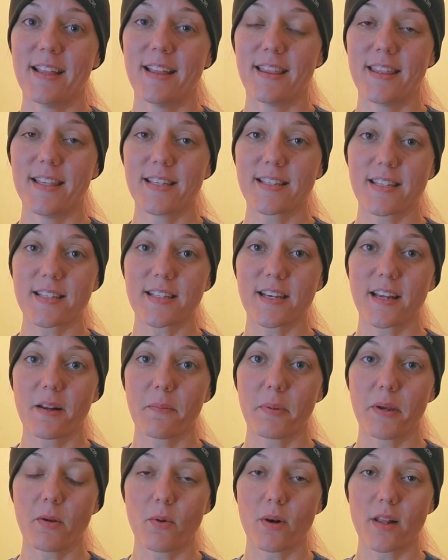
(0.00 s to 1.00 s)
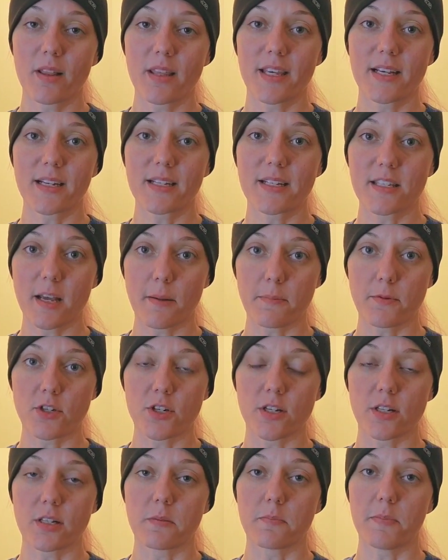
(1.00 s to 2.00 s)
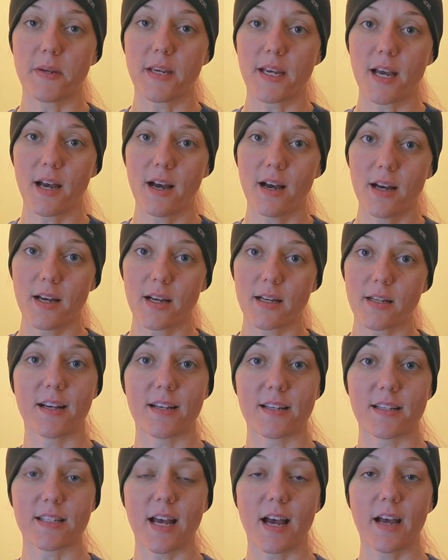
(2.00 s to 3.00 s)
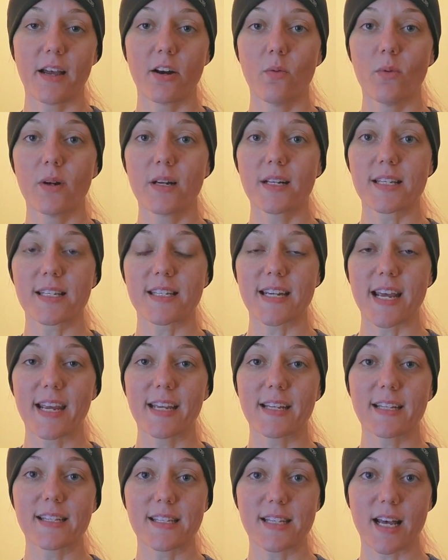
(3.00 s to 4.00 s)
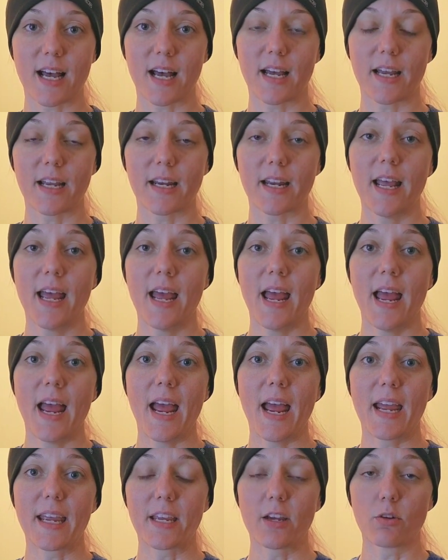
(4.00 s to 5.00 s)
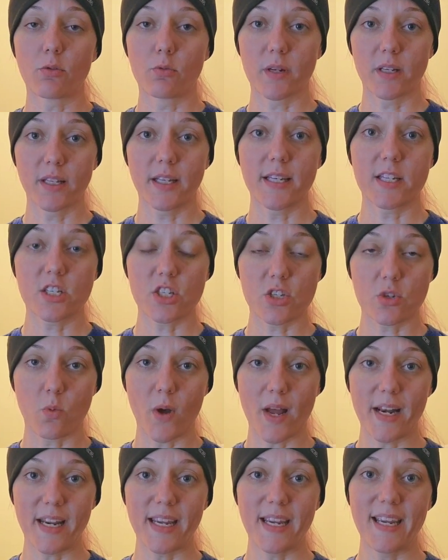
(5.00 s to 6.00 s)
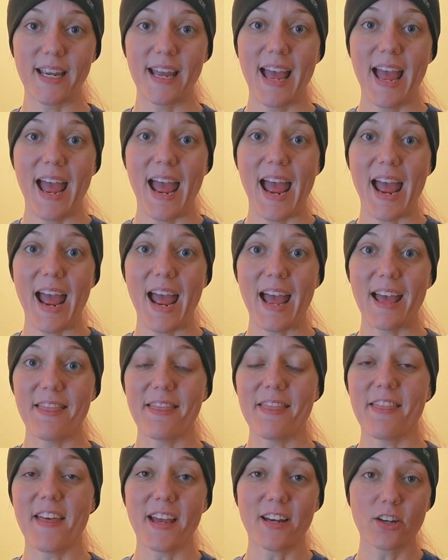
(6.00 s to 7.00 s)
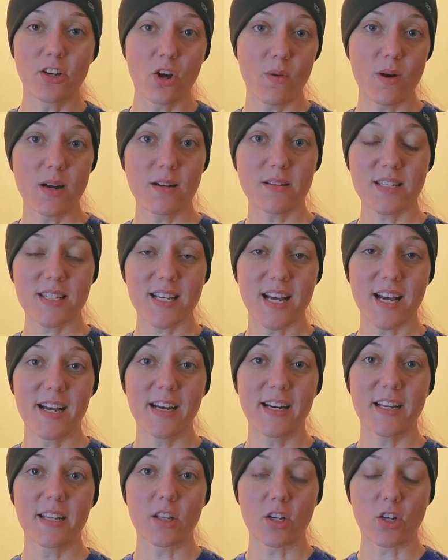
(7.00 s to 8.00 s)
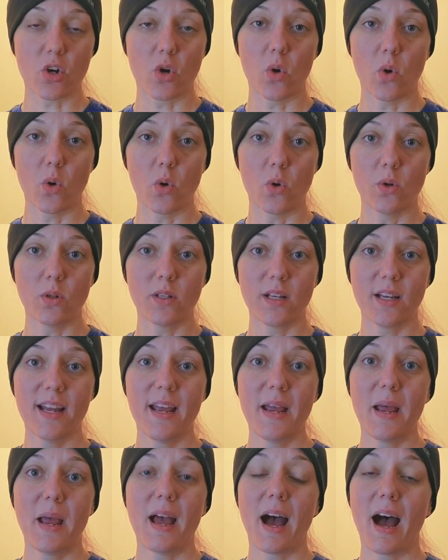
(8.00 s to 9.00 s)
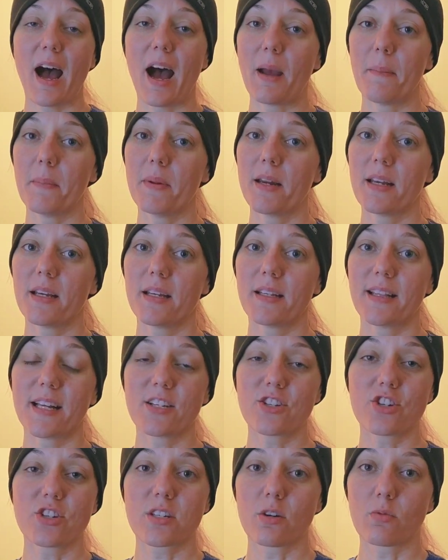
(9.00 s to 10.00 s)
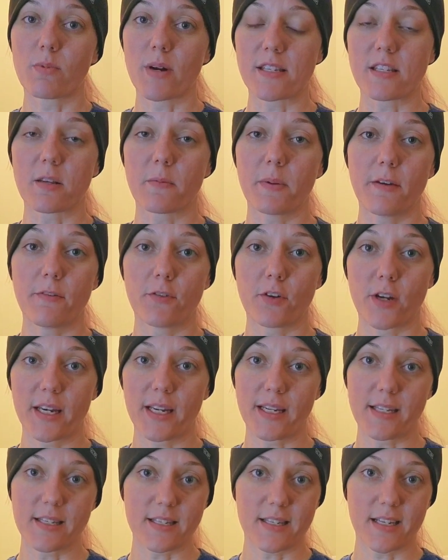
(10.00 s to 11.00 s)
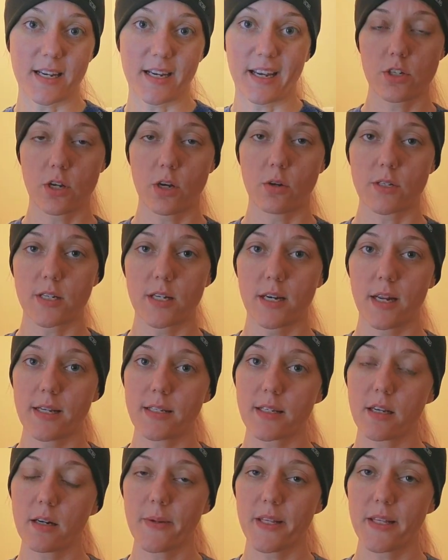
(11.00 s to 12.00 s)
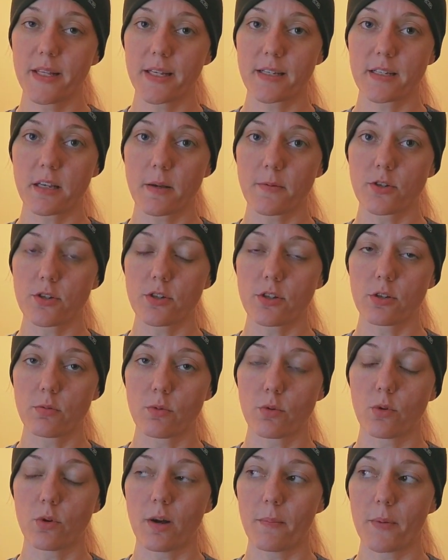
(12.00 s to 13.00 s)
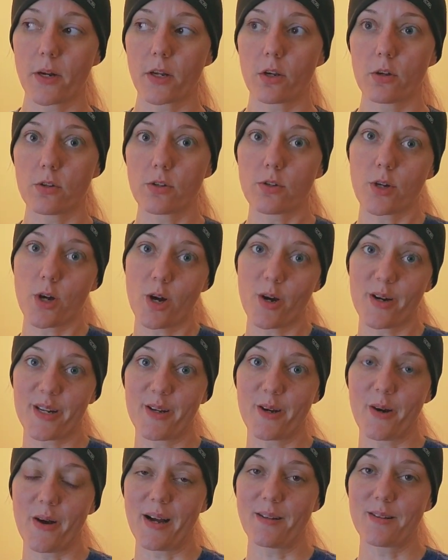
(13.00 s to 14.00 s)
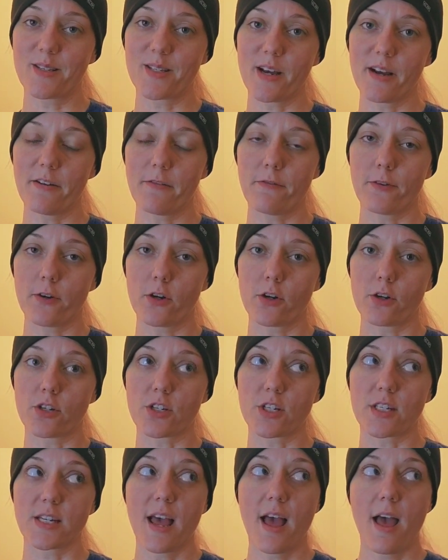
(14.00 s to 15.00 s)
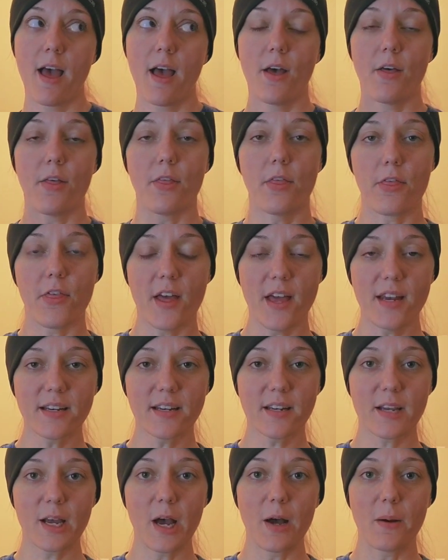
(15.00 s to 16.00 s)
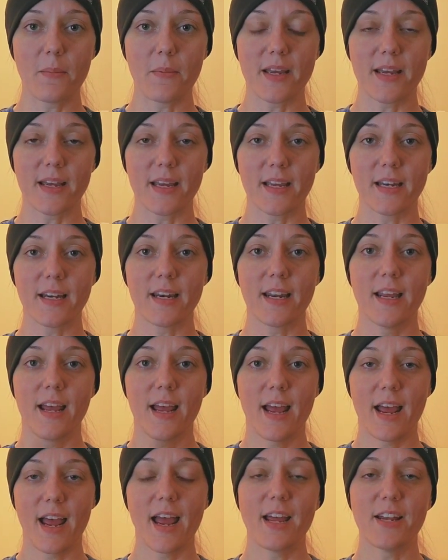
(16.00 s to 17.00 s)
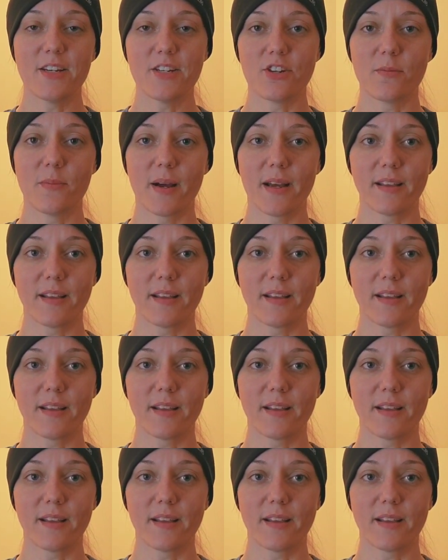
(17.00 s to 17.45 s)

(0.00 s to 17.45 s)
this is gonna be one of the exceptions because I don't wanna stay inside and get really sweaty and then go outside in the cold. That's just a recipe for getting sick. So today's gonna be the exception to the rule. I'm gonna go do cardio outside first, then come in and do my